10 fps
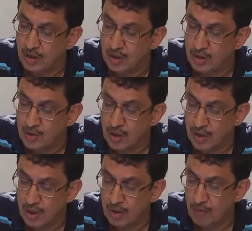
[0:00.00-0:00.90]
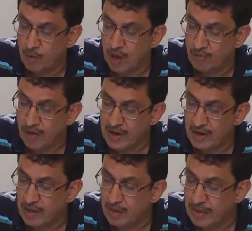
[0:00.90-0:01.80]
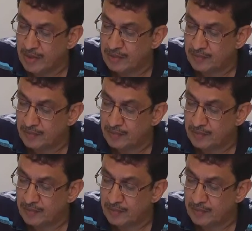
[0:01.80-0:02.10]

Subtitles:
your bona fide limit,